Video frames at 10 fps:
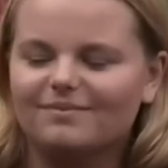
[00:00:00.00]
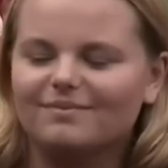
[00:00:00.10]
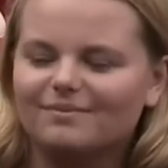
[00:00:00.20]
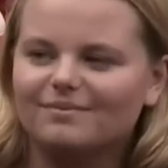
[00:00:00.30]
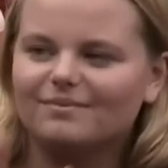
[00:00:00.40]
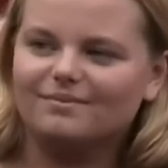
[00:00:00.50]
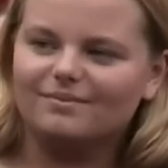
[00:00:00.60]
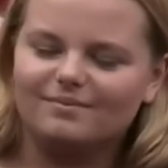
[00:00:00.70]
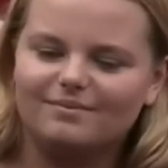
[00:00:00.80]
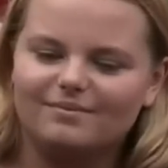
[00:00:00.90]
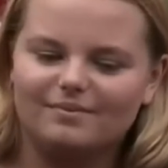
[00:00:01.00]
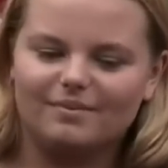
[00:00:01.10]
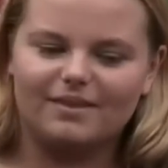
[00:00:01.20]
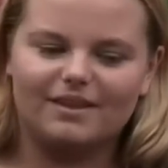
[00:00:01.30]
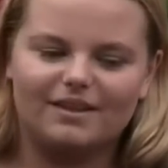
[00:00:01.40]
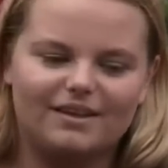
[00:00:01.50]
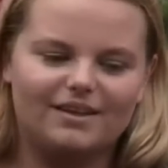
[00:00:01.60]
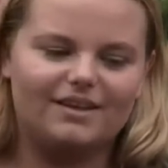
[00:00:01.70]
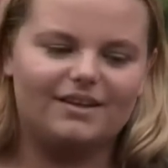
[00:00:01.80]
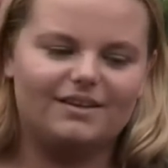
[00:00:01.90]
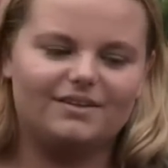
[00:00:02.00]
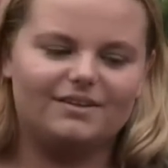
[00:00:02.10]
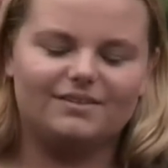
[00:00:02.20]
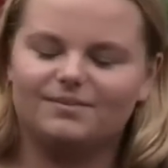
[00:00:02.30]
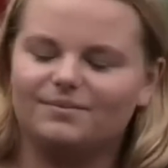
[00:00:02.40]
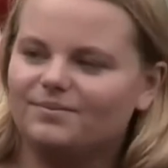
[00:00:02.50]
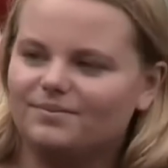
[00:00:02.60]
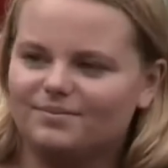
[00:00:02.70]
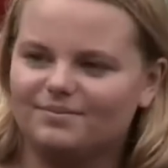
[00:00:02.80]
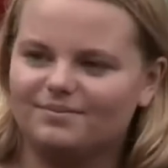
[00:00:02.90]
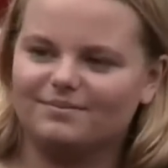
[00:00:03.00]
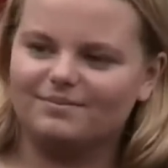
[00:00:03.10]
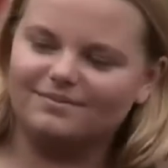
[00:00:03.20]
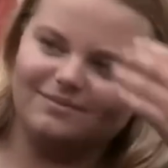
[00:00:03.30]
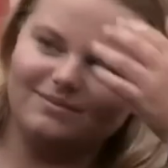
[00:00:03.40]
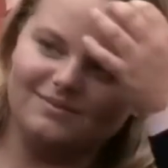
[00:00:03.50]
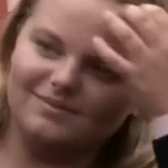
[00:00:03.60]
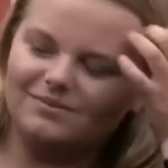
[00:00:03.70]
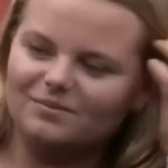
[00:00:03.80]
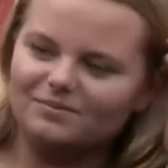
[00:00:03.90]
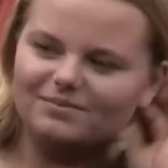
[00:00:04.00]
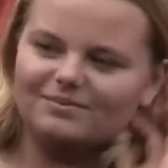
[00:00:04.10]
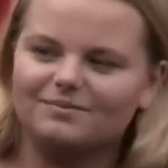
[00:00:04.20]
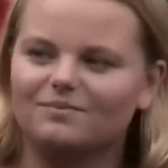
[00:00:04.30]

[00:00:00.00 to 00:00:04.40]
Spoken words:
[no speech]